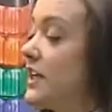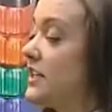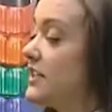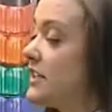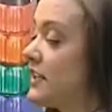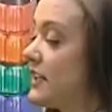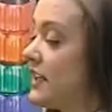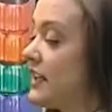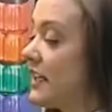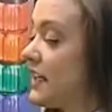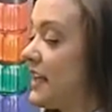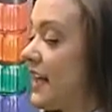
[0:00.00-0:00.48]

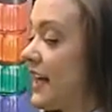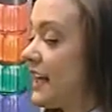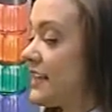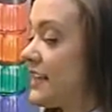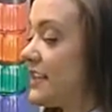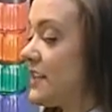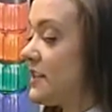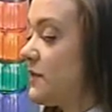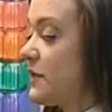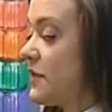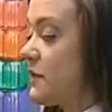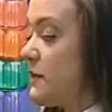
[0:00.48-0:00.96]
easily
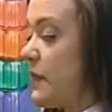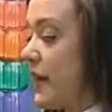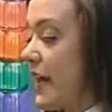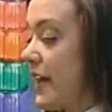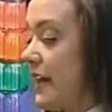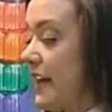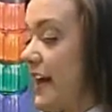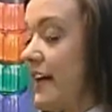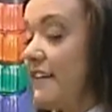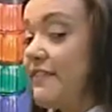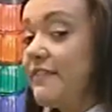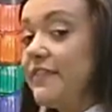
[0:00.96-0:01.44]
connected with
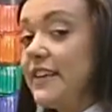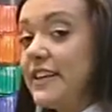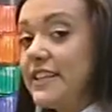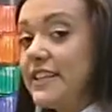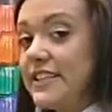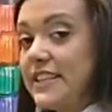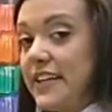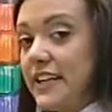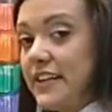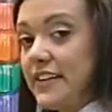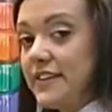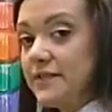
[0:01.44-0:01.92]
bayonet
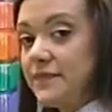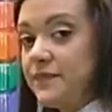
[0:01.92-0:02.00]
fixing.